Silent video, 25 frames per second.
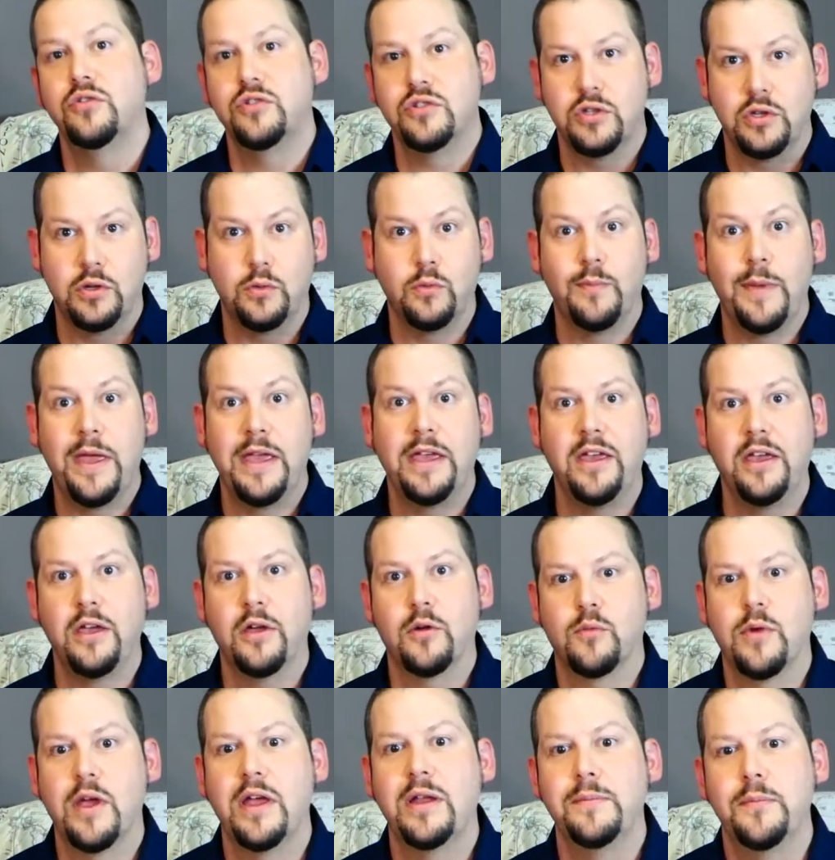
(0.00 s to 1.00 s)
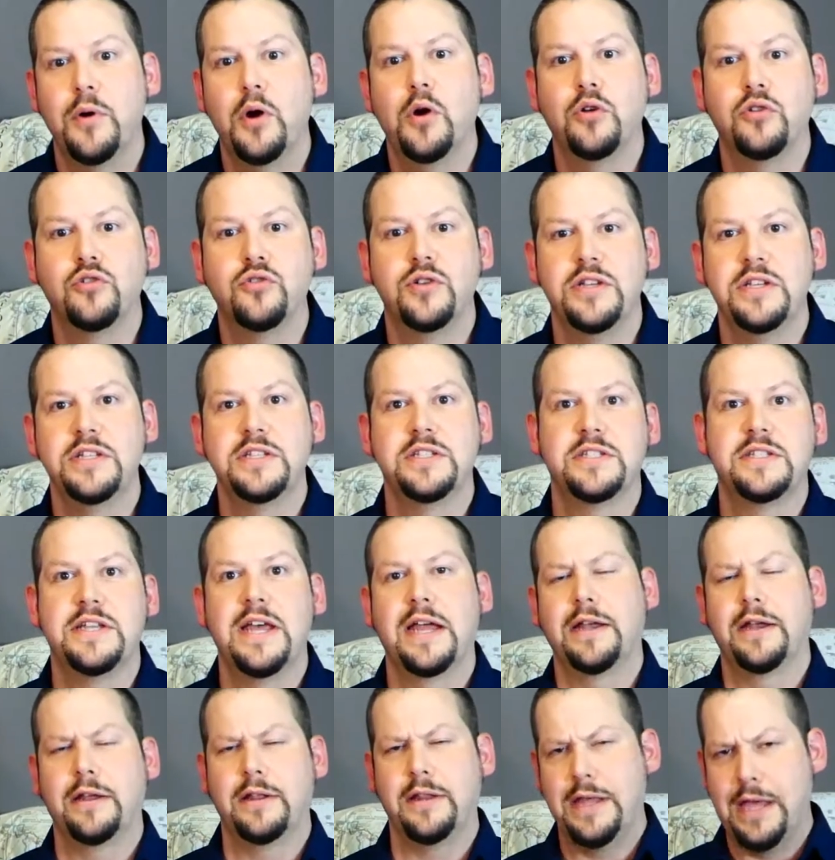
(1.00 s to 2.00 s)
So making it rain poetry is
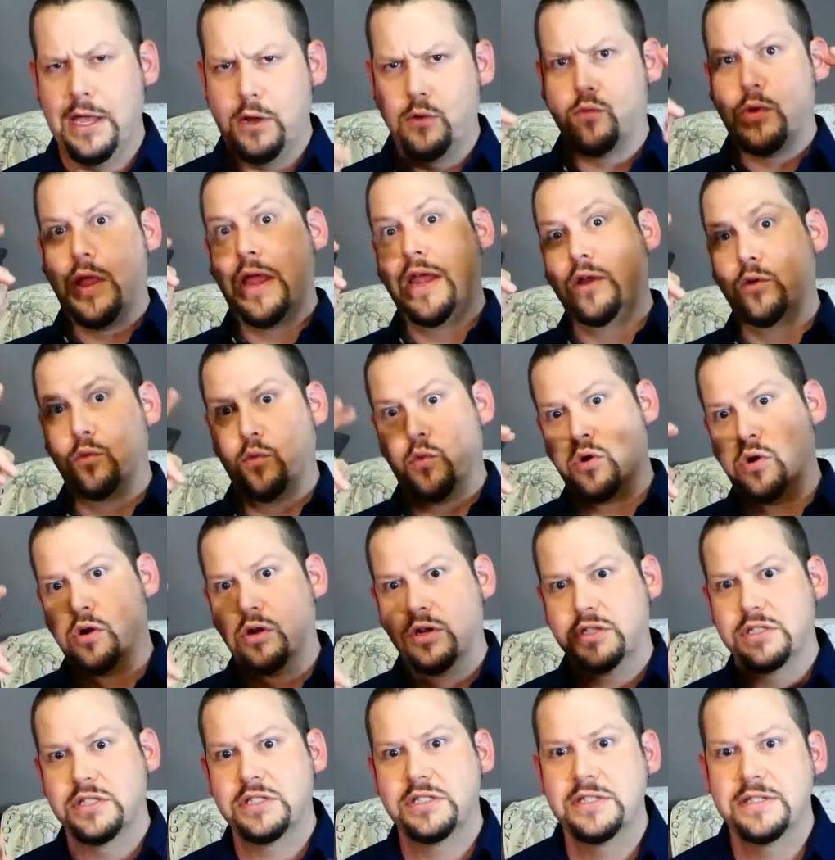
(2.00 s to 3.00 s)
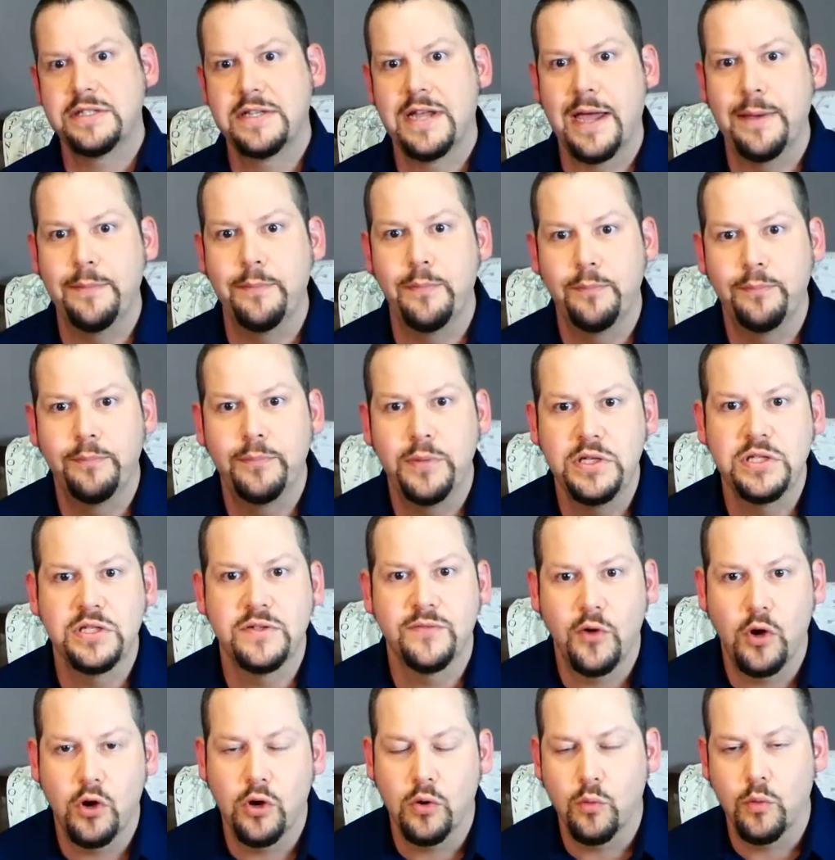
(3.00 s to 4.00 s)
technically a rainworks type piece
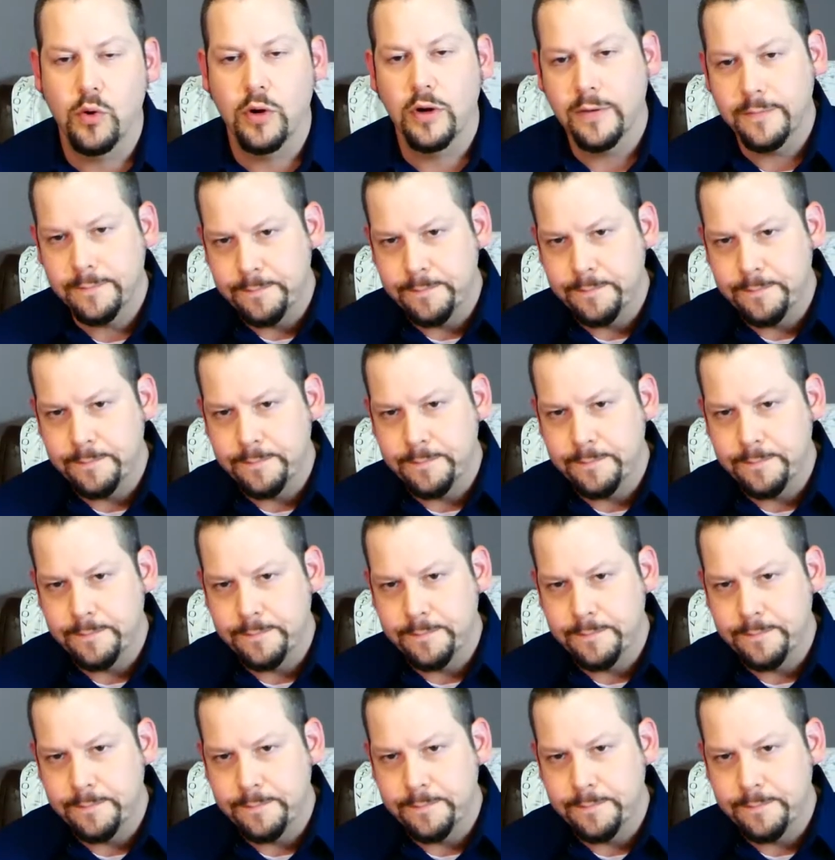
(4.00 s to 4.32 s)
of artwork.